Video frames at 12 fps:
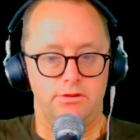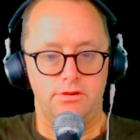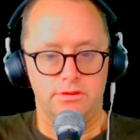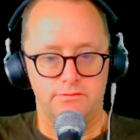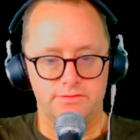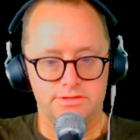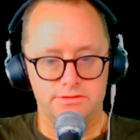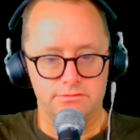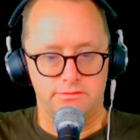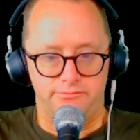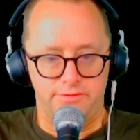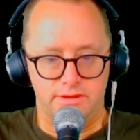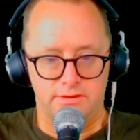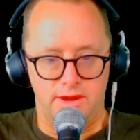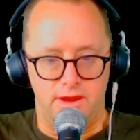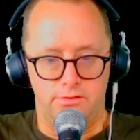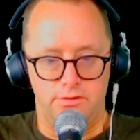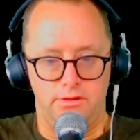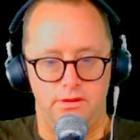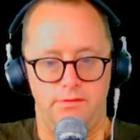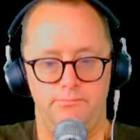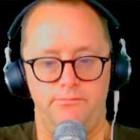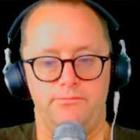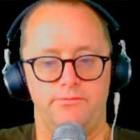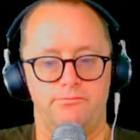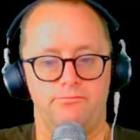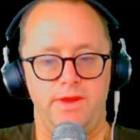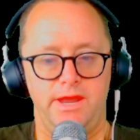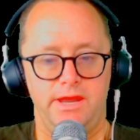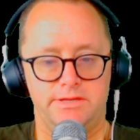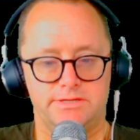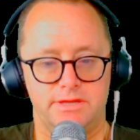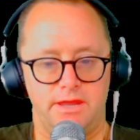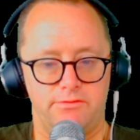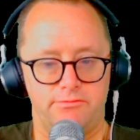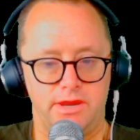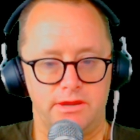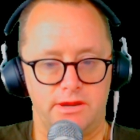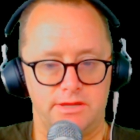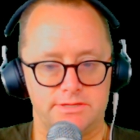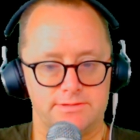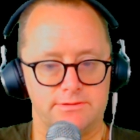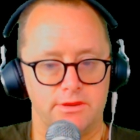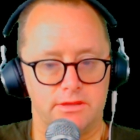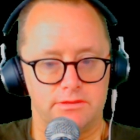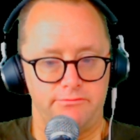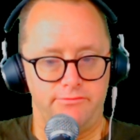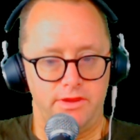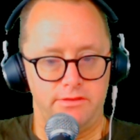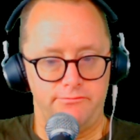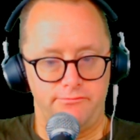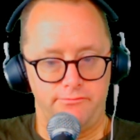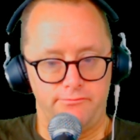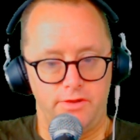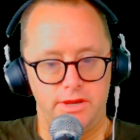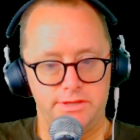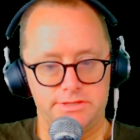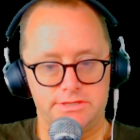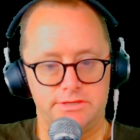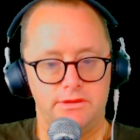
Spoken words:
All you have to do to figure out rates and rate cuts is look at the Fed funds